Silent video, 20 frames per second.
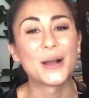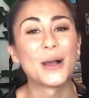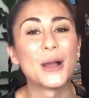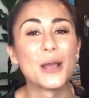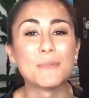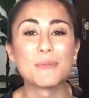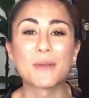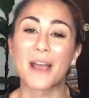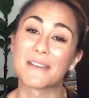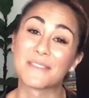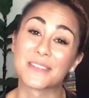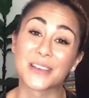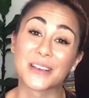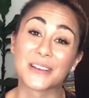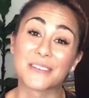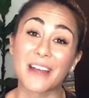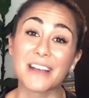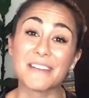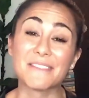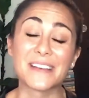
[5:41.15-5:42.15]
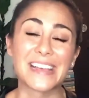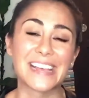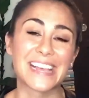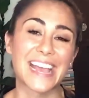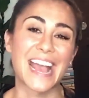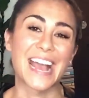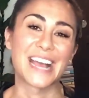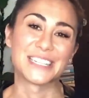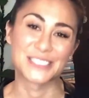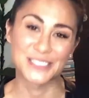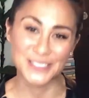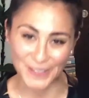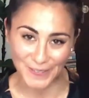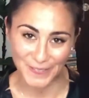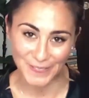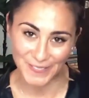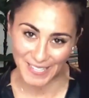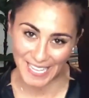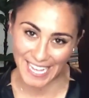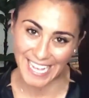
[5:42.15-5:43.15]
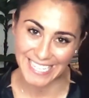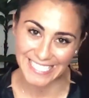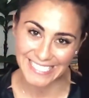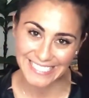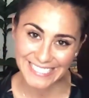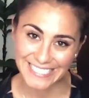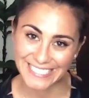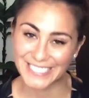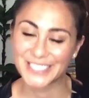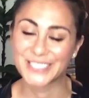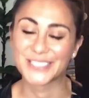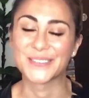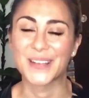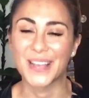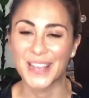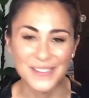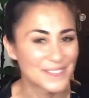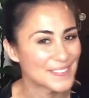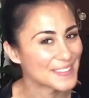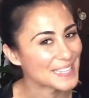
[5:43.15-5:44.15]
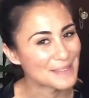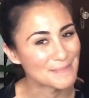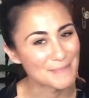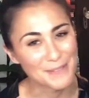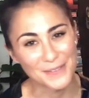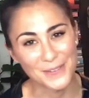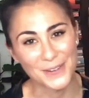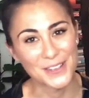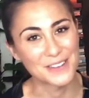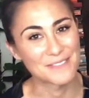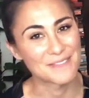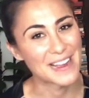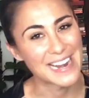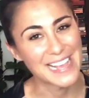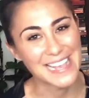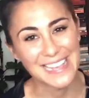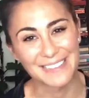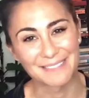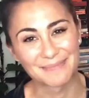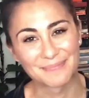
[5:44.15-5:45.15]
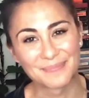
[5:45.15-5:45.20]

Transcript: I hope you're having a great week, and don't forget, do everything before you're ready.